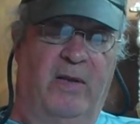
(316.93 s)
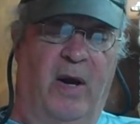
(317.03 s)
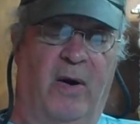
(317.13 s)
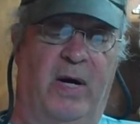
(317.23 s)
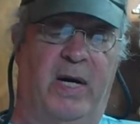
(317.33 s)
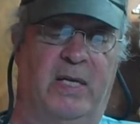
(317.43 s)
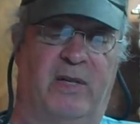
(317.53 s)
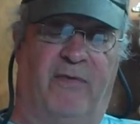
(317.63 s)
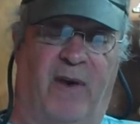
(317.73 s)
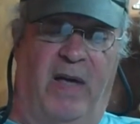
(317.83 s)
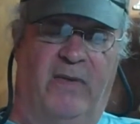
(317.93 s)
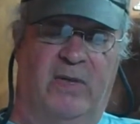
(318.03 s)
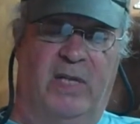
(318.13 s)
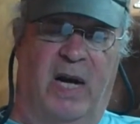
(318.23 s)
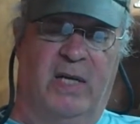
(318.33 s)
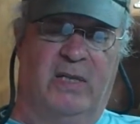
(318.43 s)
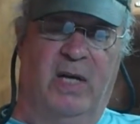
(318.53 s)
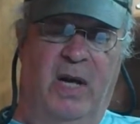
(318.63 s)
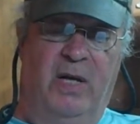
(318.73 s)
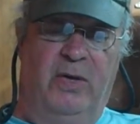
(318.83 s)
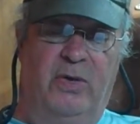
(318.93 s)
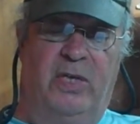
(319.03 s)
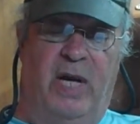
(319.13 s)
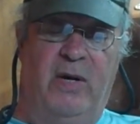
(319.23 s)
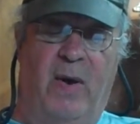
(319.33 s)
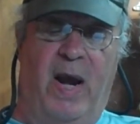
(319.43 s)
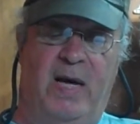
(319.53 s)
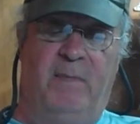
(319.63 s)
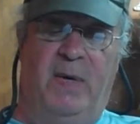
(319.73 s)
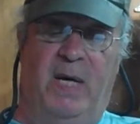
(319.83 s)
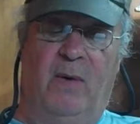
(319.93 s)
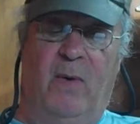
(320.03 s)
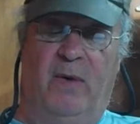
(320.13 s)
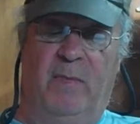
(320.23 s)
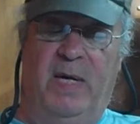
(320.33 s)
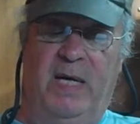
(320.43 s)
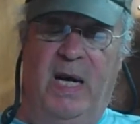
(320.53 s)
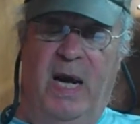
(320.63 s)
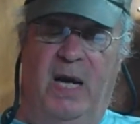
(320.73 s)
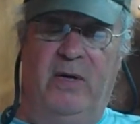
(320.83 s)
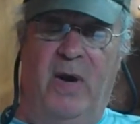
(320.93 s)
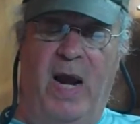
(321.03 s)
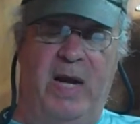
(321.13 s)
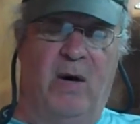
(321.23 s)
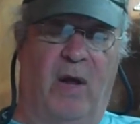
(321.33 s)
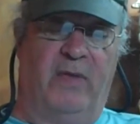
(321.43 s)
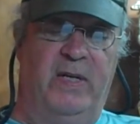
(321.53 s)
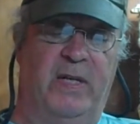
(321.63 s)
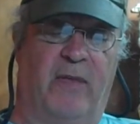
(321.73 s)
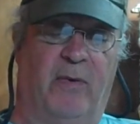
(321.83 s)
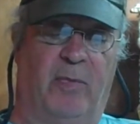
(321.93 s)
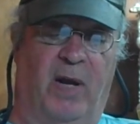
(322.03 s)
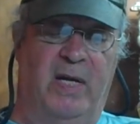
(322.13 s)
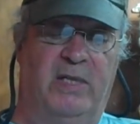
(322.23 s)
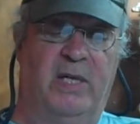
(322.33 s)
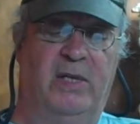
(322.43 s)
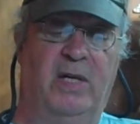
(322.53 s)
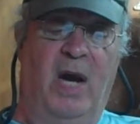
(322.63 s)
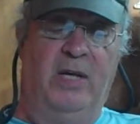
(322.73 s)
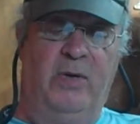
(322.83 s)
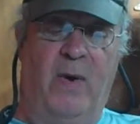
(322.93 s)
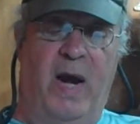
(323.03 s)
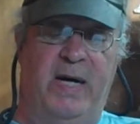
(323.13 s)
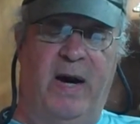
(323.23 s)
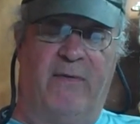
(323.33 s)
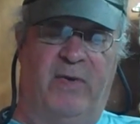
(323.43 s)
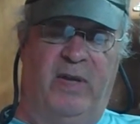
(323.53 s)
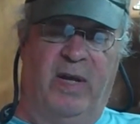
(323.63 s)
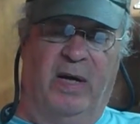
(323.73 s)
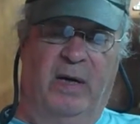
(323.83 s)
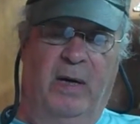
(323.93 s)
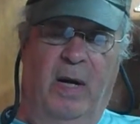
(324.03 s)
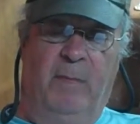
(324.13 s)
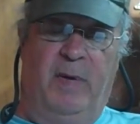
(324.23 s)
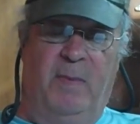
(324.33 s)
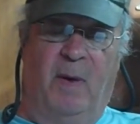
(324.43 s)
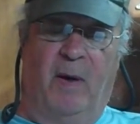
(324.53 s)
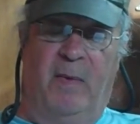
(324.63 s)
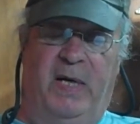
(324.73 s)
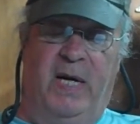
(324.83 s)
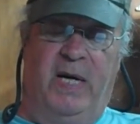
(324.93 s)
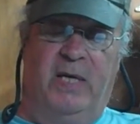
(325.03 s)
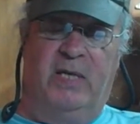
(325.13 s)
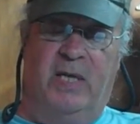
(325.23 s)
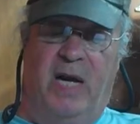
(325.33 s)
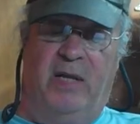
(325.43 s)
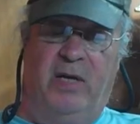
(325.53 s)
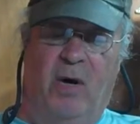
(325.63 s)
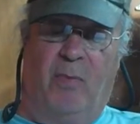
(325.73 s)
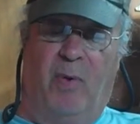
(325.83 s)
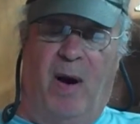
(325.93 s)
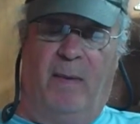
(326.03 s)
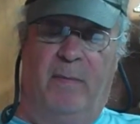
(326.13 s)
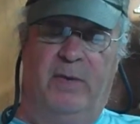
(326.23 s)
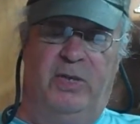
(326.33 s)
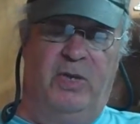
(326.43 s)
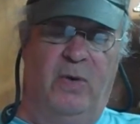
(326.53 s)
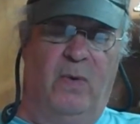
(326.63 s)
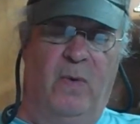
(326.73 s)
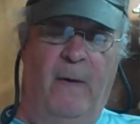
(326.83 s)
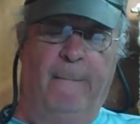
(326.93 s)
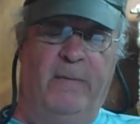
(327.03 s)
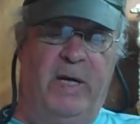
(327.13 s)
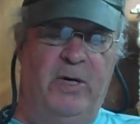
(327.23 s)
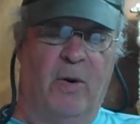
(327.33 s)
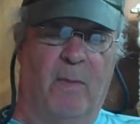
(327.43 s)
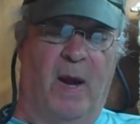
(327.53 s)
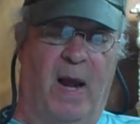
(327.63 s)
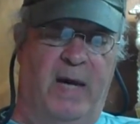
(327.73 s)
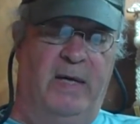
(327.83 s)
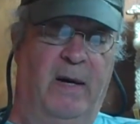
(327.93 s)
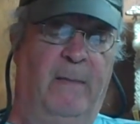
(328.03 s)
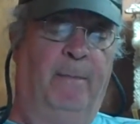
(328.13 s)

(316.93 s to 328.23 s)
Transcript: There it is, the father says. You say you hate being with me, and you hate all these other places. You hate everything. People are beginning to say that your problem is you, in your mind.